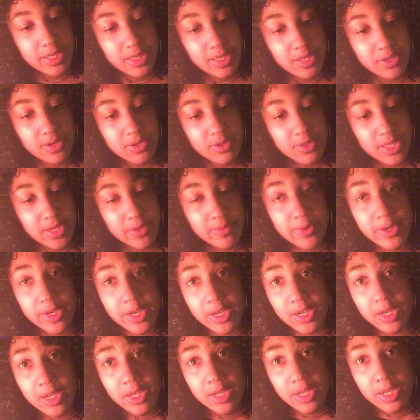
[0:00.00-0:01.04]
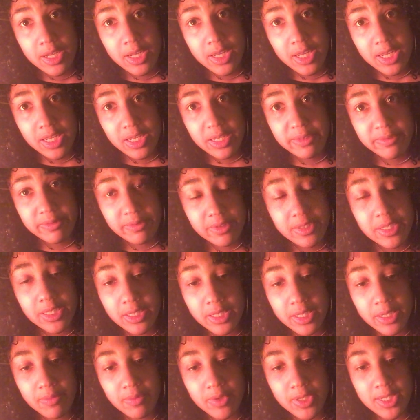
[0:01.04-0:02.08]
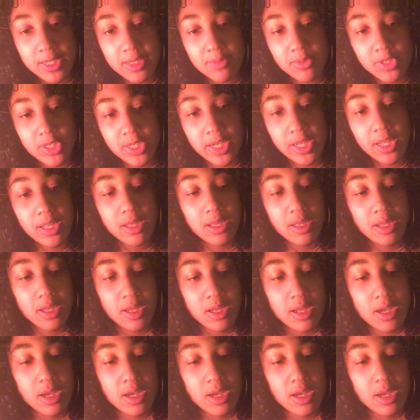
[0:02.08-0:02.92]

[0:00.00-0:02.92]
you know, they were dealing with some shit.